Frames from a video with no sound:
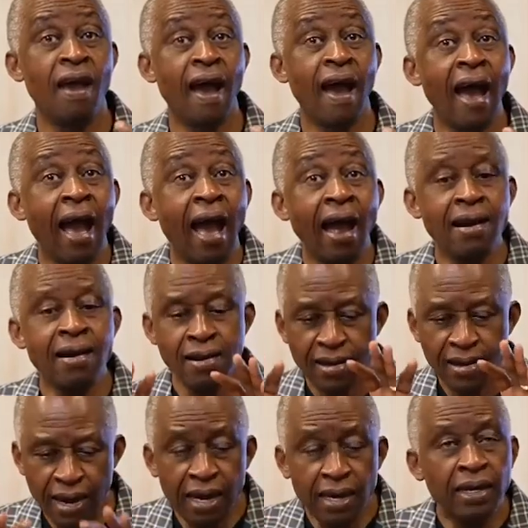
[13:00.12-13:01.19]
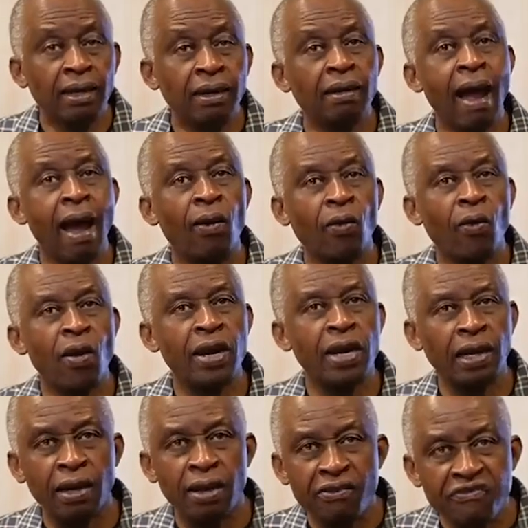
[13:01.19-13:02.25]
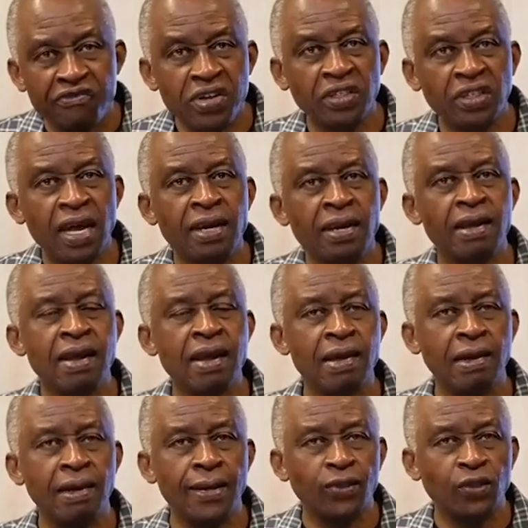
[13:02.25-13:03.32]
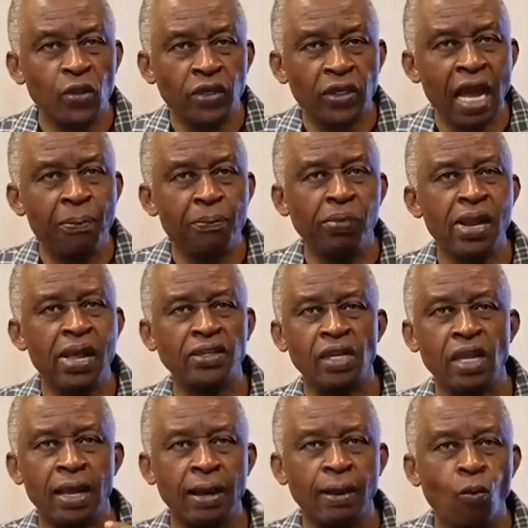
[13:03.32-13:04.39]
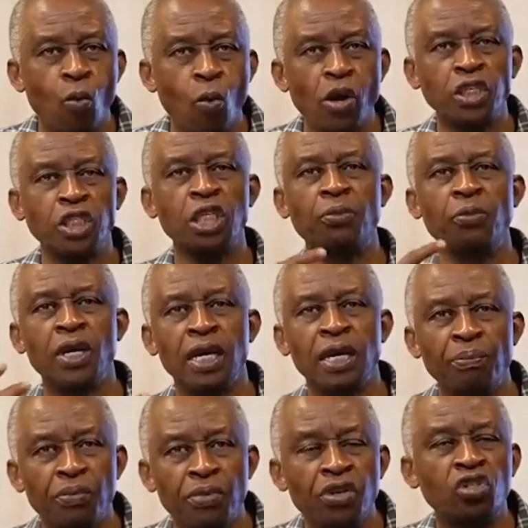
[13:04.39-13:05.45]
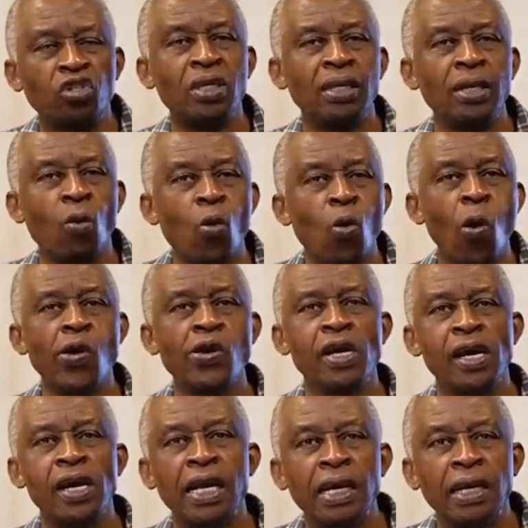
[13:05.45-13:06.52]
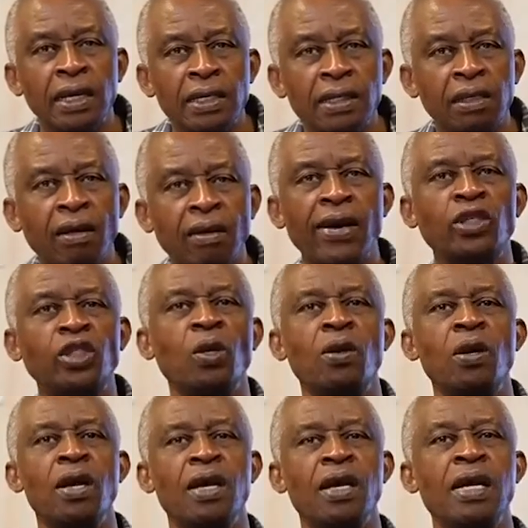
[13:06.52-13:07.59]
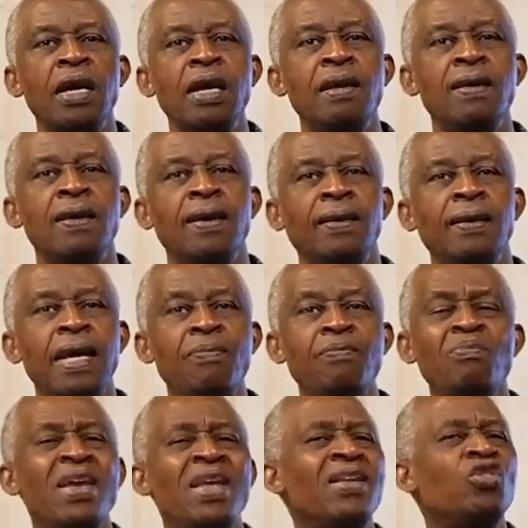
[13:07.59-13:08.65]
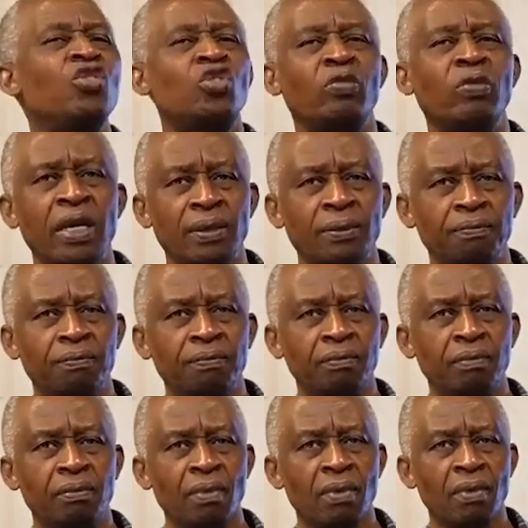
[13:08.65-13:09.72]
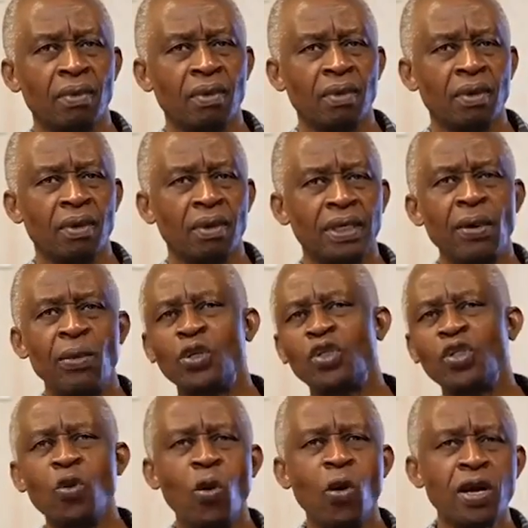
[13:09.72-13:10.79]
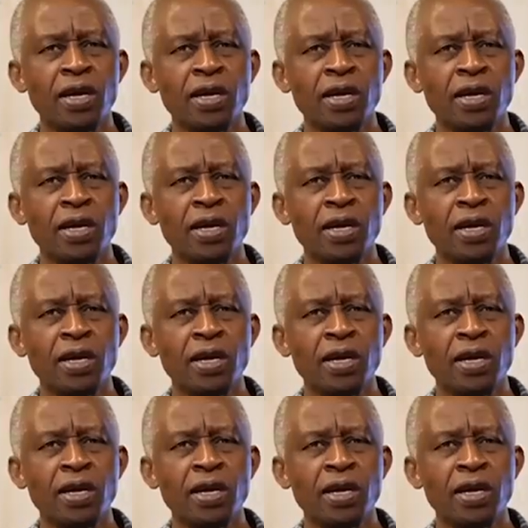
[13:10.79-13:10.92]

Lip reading: and hit the ground running, fitted in, took their place in worship, in ministering the word, in interaction, in ministry. There was no,